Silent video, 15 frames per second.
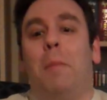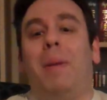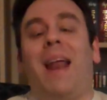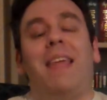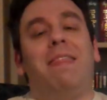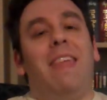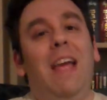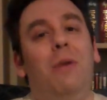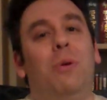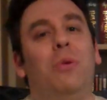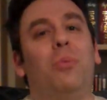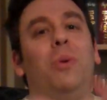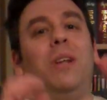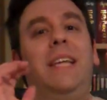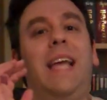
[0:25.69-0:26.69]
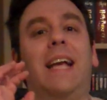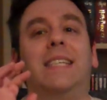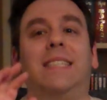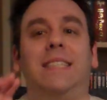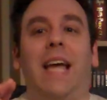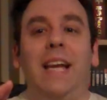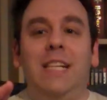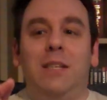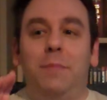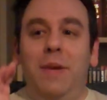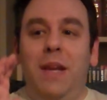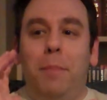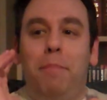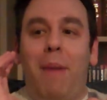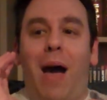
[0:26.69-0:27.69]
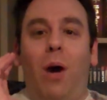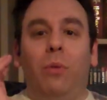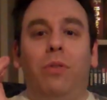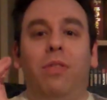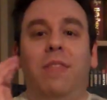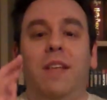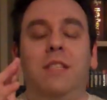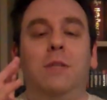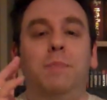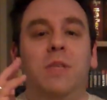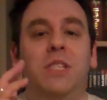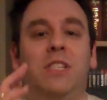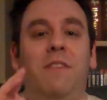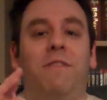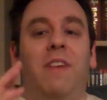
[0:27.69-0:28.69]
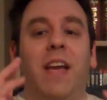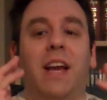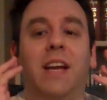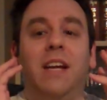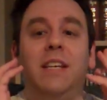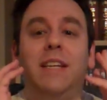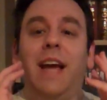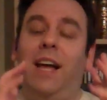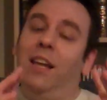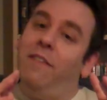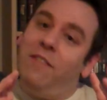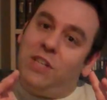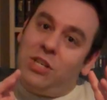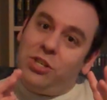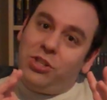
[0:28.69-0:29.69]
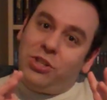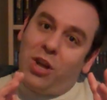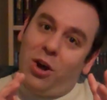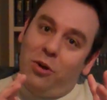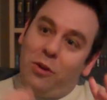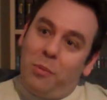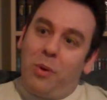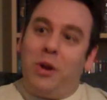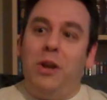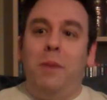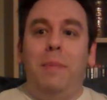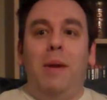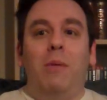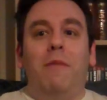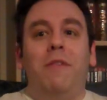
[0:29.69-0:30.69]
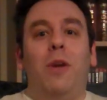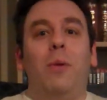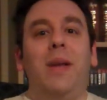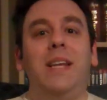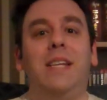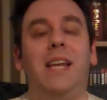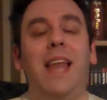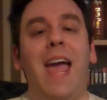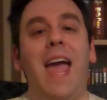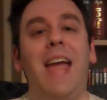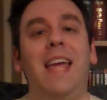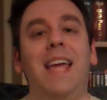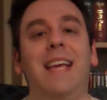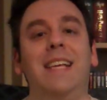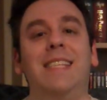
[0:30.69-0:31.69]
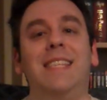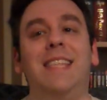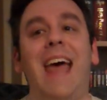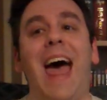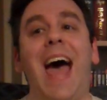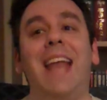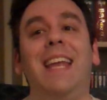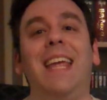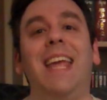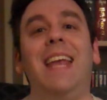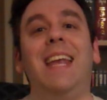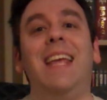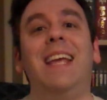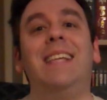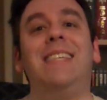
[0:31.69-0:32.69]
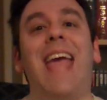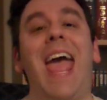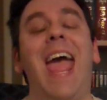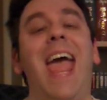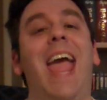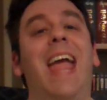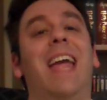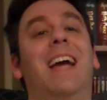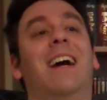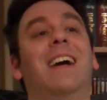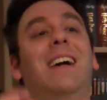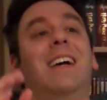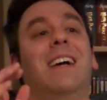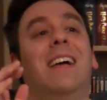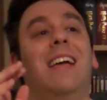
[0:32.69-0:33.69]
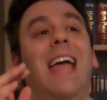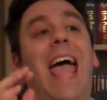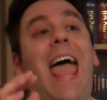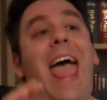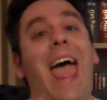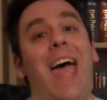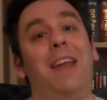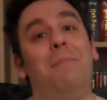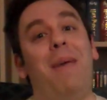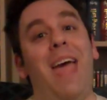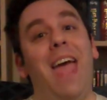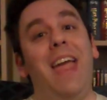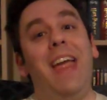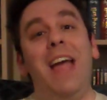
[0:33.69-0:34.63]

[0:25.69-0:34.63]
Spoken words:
But I think what really excites me about this specific television show that we're going to be reviewing today is that it is an anime